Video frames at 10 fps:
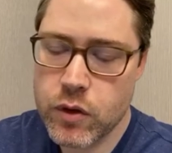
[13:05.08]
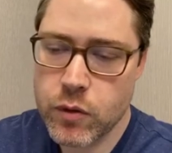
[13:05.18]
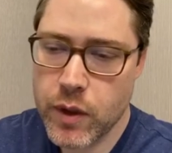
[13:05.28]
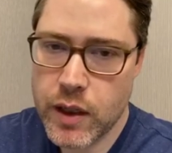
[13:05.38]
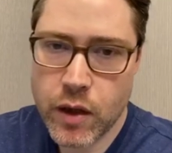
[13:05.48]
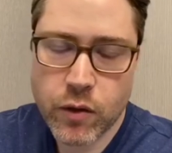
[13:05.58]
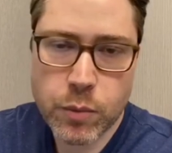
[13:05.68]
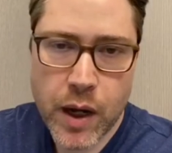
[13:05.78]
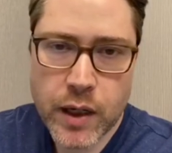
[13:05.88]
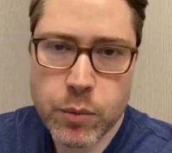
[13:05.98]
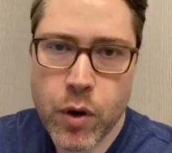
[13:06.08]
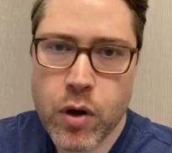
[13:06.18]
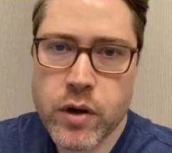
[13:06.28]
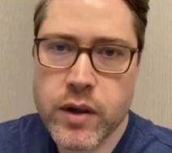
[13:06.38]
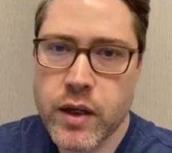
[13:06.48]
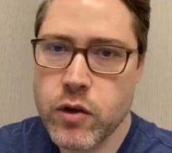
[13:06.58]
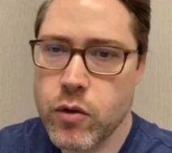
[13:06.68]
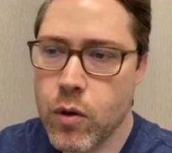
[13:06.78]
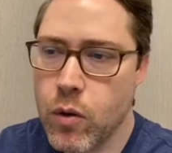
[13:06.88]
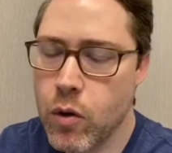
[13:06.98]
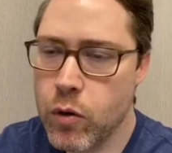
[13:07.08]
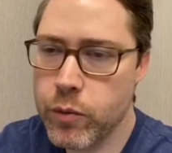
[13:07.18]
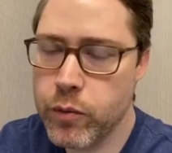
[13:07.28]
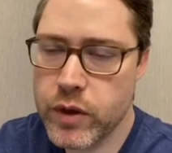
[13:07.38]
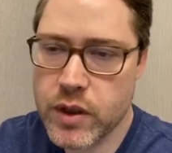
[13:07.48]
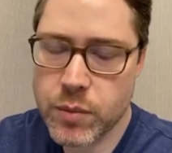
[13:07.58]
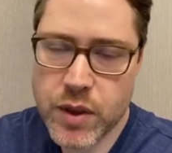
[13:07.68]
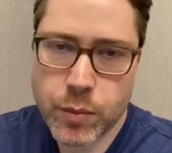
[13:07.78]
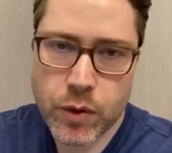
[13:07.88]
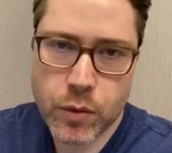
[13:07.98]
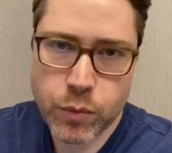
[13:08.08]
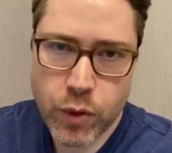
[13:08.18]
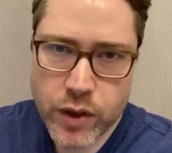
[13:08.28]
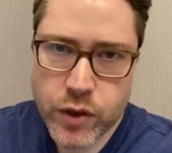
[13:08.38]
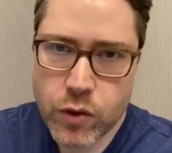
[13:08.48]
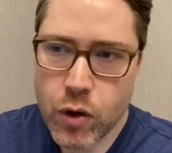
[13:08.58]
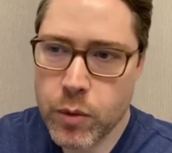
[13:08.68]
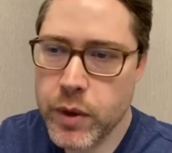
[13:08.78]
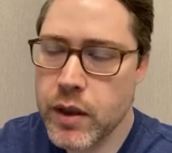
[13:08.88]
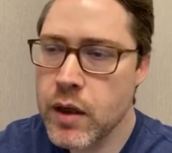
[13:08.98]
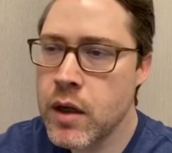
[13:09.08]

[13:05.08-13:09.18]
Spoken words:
do any other body part, then you go home with some type of compression garment.